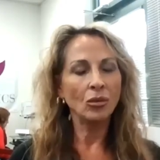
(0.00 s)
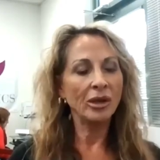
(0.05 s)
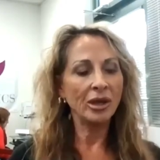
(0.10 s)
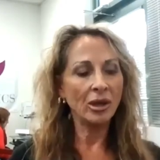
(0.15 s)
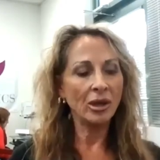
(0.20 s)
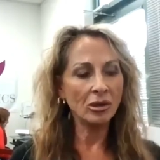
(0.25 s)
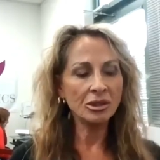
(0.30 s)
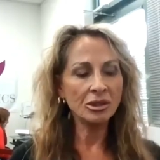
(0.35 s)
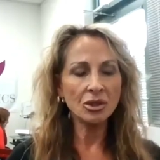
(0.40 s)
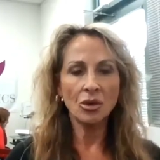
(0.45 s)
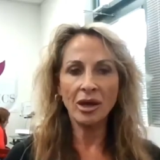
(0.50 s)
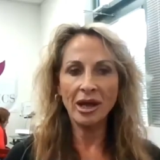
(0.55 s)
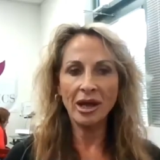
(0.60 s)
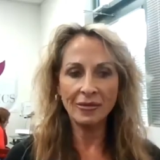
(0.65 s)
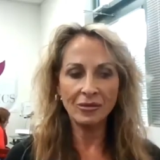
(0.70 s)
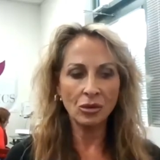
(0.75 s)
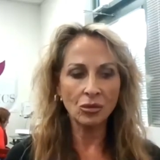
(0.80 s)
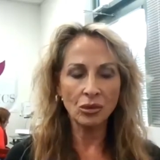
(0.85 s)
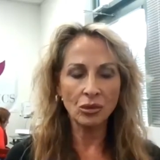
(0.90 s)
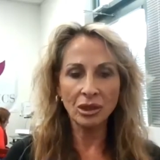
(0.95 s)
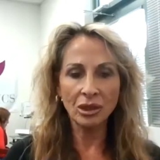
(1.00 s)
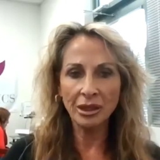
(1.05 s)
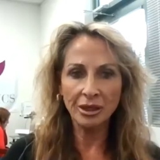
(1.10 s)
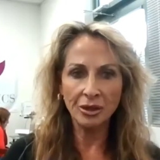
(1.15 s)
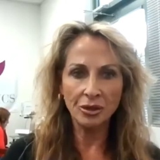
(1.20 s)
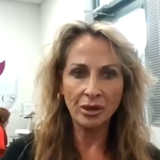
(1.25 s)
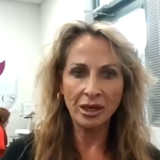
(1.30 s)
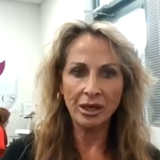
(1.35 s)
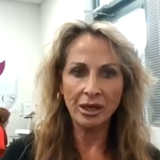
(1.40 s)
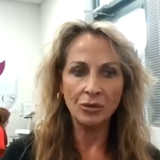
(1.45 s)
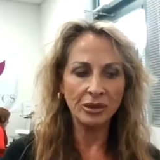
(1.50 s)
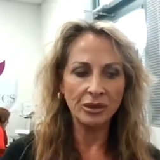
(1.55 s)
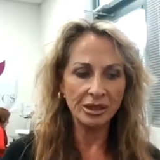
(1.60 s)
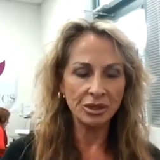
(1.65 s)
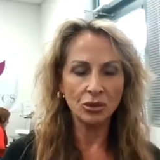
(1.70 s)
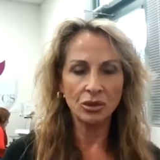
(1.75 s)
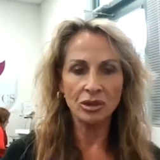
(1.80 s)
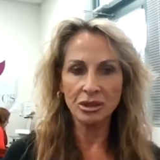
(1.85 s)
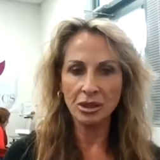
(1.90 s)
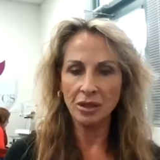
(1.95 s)
We also have a really great
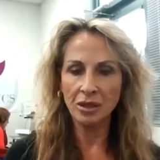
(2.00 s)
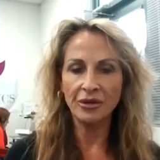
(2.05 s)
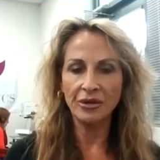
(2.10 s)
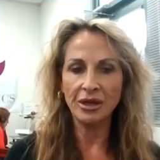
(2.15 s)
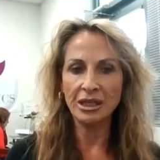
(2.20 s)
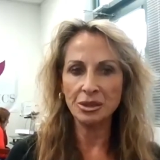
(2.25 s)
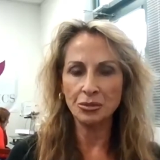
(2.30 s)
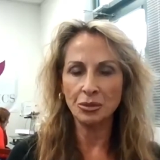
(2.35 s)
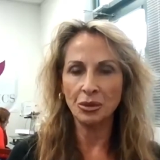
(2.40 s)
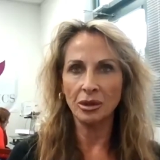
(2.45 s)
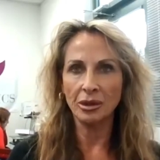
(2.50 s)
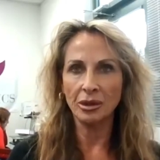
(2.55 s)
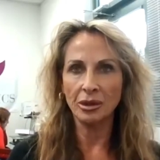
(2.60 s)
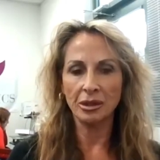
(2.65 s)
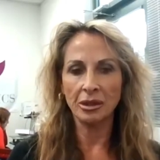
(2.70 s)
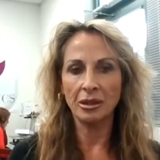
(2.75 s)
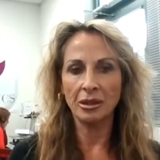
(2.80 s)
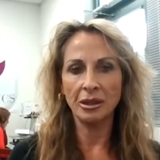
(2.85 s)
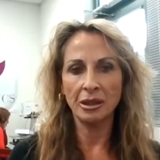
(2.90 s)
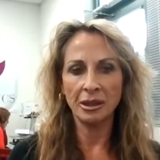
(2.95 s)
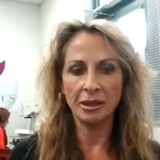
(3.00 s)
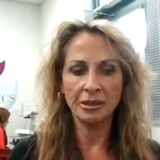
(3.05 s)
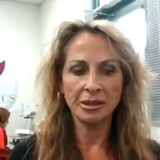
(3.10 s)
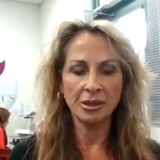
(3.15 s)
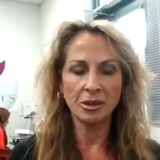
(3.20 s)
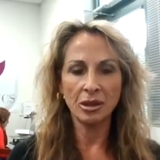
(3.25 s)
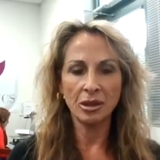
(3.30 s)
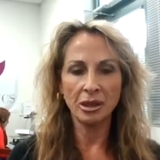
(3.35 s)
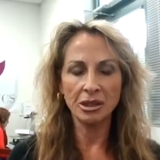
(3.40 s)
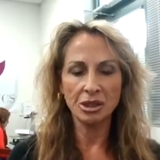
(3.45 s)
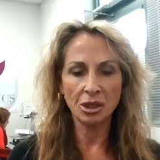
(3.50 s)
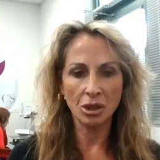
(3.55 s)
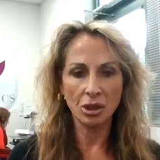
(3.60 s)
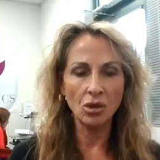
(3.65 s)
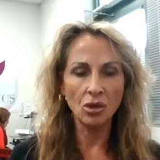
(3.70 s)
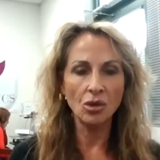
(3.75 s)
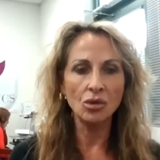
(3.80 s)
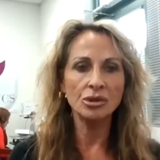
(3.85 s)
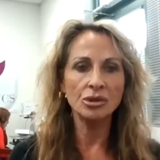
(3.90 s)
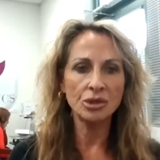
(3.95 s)
resource on Facebook. It's a
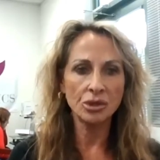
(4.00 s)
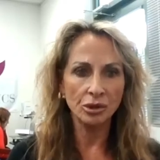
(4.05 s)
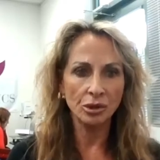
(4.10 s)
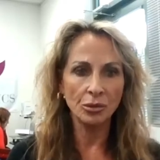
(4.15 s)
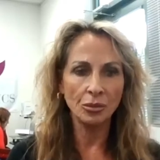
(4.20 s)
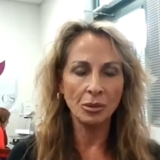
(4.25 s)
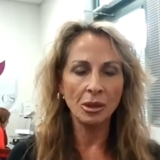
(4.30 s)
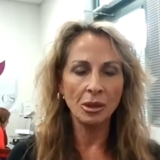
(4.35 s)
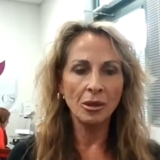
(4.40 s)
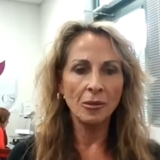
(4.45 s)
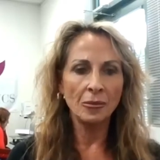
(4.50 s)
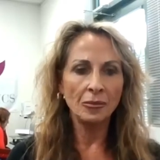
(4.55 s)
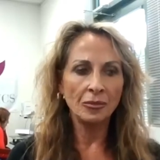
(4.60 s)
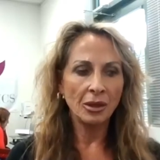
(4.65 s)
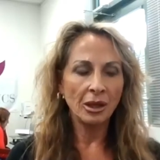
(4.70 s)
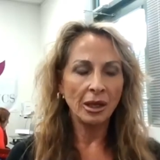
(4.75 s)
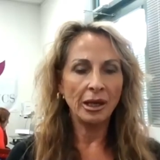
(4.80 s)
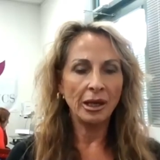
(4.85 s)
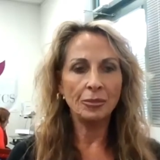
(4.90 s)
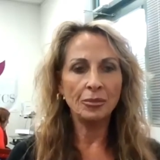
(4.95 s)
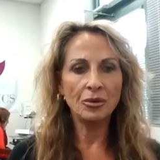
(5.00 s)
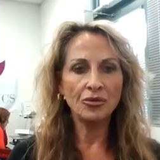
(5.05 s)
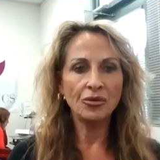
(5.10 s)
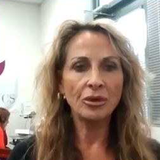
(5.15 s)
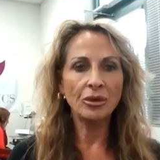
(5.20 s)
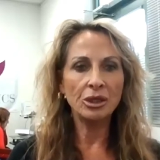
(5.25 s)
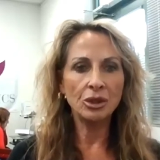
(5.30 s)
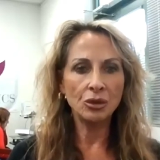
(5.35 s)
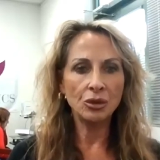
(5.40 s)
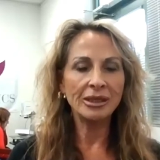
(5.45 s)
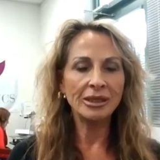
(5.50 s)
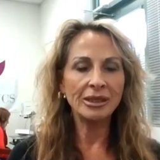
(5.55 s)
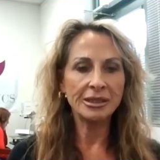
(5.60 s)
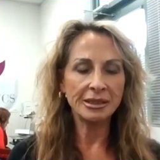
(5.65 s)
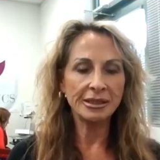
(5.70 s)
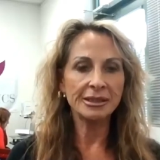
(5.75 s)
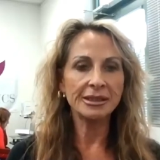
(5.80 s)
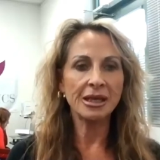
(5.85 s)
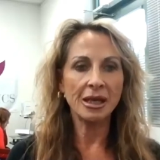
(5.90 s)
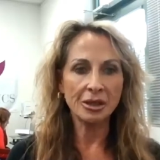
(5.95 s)
closed group, Epilfree US
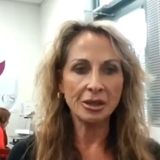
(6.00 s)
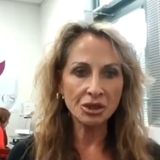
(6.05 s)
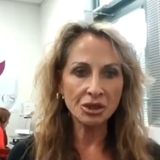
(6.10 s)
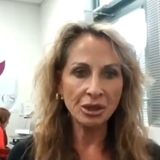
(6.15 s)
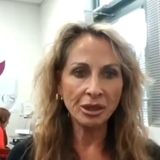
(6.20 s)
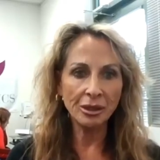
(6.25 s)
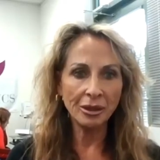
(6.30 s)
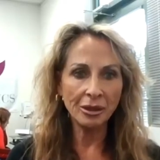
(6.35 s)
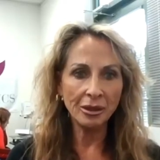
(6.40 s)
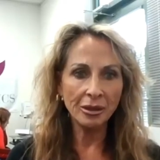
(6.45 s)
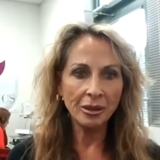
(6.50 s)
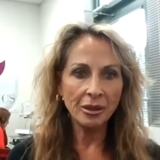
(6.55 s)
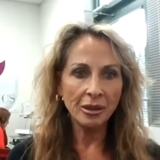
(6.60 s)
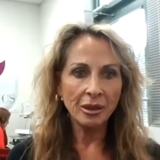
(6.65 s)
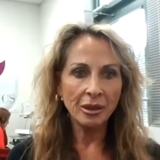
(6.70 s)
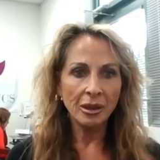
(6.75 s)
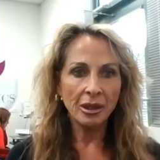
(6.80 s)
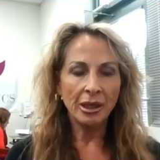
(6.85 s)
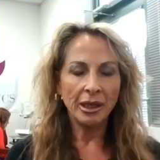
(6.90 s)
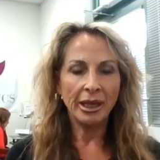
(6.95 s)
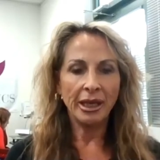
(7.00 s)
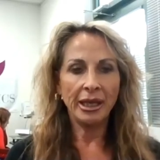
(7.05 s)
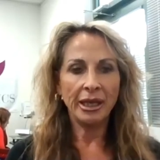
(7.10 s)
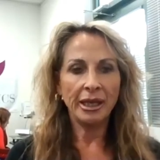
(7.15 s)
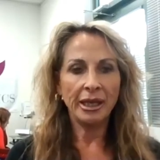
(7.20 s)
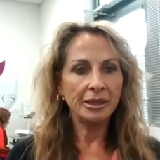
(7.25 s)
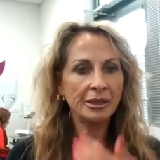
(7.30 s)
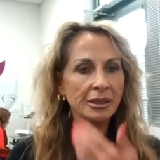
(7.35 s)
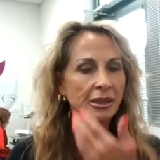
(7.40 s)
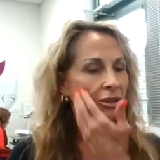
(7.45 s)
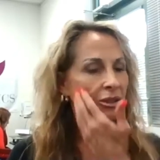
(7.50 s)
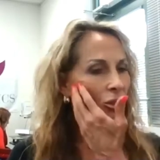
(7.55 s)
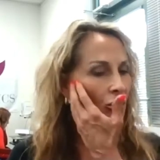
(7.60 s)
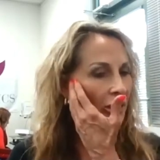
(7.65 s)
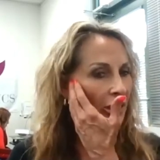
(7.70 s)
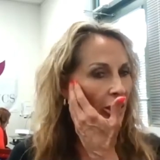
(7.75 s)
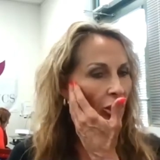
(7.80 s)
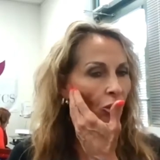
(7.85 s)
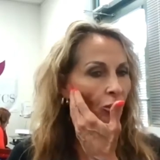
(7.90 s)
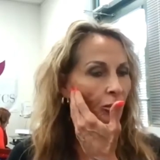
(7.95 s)
discussion. And that's
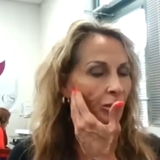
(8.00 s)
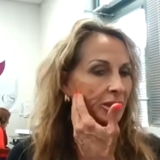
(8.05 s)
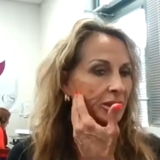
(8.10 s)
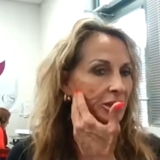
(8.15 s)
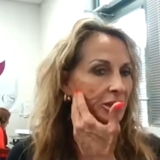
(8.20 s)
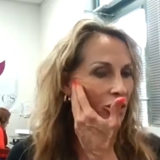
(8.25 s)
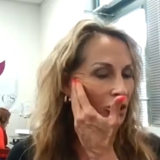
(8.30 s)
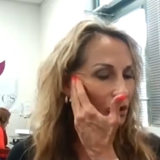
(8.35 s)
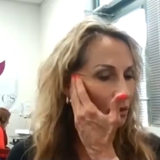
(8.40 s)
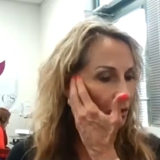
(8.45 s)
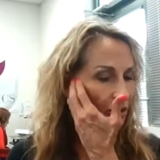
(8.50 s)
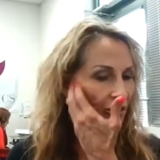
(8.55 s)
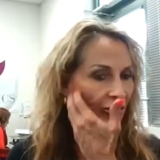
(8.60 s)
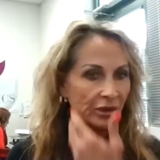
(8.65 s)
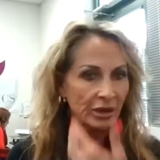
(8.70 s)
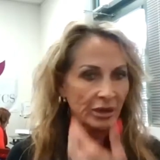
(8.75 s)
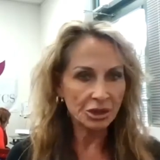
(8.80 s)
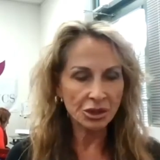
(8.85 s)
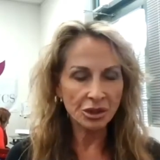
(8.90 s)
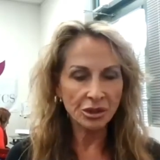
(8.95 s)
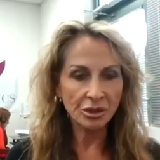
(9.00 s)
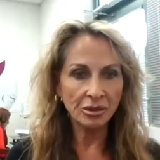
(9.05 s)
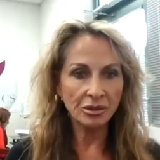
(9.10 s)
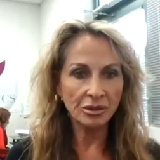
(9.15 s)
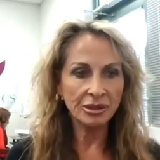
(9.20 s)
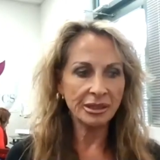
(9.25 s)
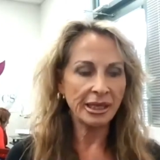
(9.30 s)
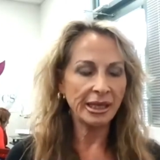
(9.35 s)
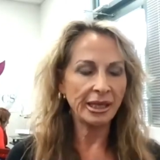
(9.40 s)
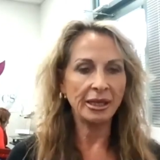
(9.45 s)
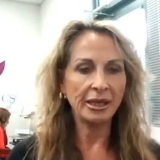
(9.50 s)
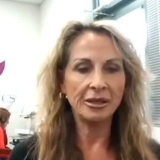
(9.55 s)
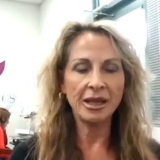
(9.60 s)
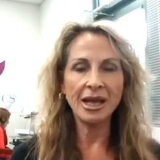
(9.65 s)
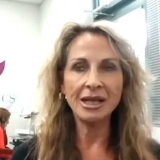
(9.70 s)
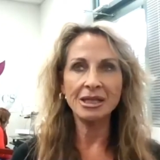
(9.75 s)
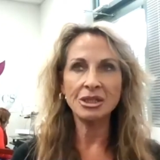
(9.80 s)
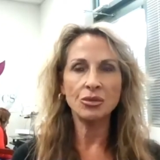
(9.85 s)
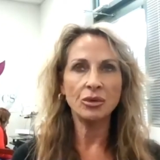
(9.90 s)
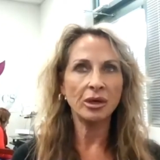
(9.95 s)
only open to professionals. And
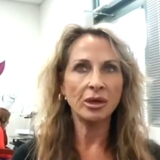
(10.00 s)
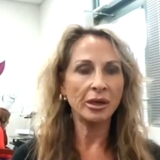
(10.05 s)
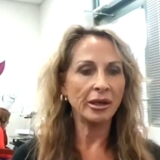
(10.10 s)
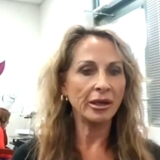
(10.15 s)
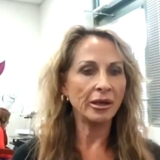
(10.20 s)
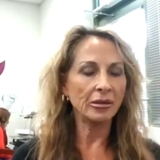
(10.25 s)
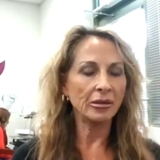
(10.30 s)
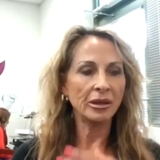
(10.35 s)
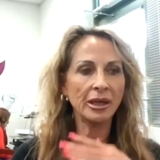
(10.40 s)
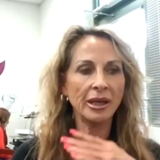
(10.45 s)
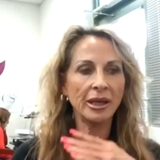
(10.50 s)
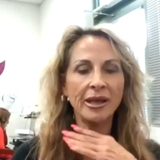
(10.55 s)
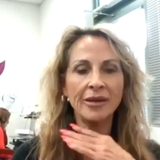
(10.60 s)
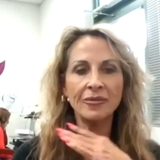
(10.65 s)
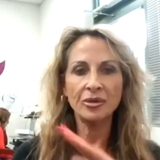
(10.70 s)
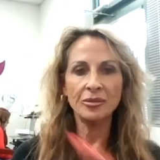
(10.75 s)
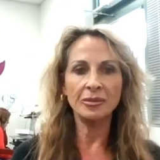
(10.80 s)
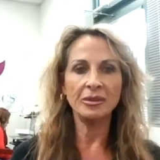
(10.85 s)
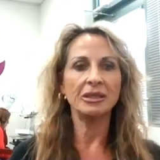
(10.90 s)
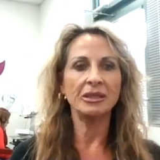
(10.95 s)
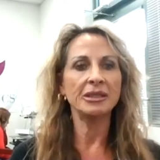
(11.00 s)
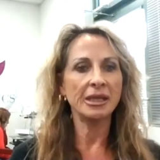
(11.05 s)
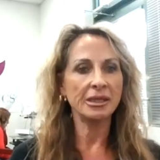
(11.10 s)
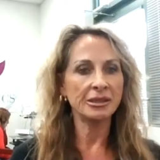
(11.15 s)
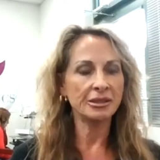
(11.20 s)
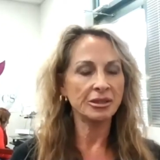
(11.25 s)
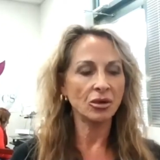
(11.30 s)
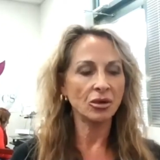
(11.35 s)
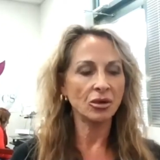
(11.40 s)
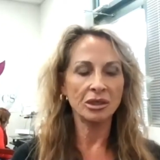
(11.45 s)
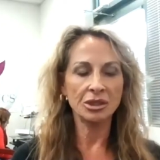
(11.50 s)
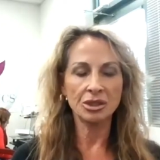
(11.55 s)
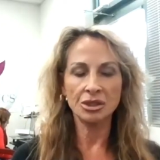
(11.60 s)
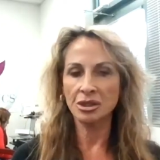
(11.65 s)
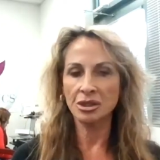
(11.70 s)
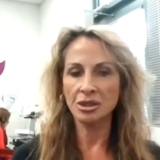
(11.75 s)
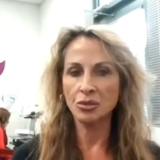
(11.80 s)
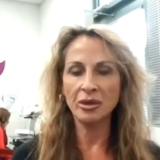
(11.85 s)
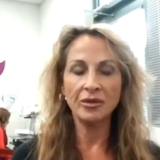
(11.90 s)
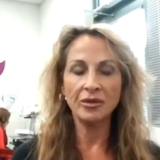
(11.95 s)
that's where everybody takes their
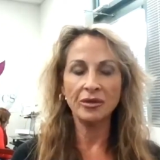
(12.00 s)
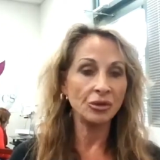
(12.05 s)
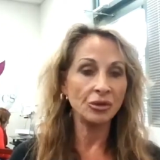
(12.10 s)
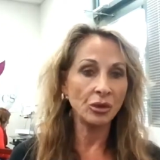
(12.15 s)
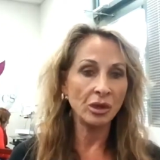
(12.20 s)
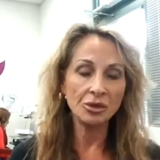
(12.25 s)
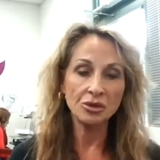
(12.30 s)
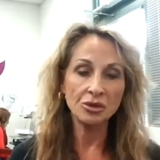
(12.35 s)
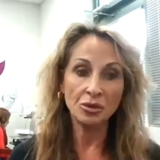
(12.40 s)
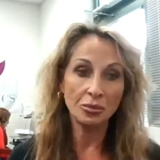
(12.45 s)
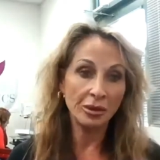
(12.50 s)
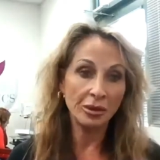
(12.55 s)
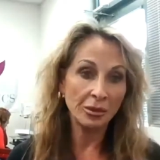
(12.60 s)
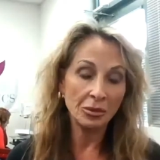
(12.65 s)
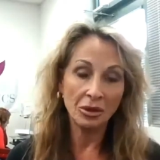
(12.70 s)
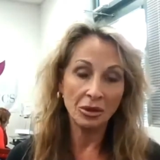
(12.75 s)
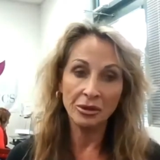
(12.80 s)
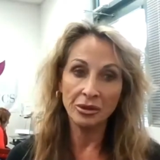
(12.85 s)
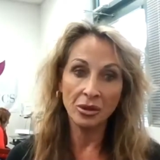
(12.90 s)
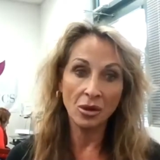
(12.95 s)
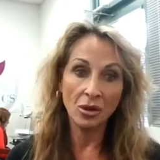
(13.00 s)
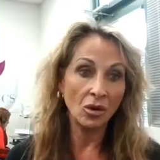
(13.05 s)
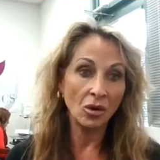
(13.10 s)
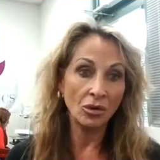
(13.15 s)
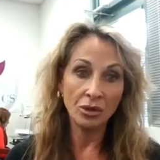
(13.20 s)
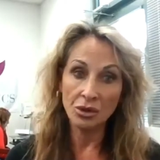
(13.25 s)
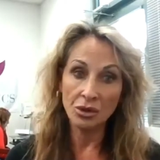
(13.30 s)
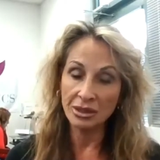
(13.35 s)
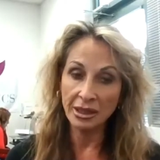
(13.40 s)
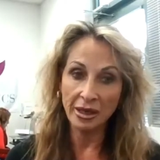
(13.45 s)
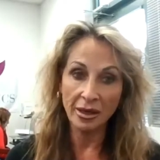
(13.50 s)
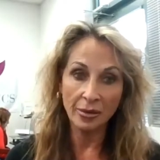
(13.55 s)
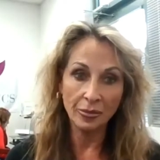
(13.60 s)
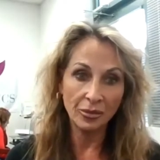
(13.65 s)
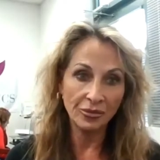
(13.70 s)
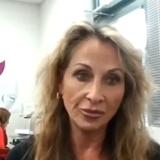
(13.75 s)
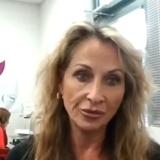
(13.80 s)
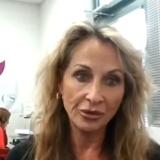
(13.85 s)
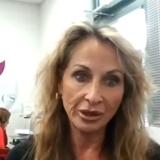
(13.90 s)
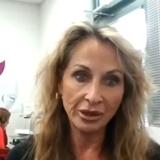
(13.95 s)
questions. We have a few hundred people and they're all using
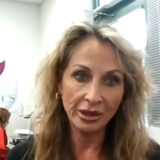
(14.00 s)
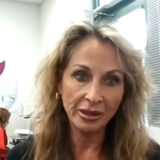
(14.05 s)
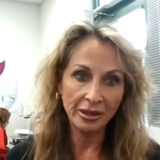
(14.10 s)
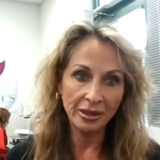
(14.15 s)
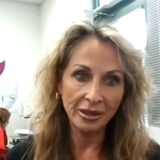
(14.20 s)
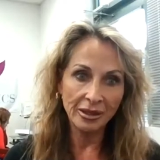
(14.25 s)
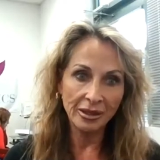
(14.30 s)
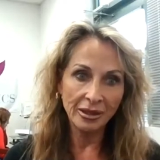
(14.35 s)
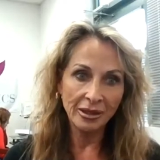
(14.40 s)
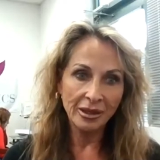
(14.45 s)
Epilfree.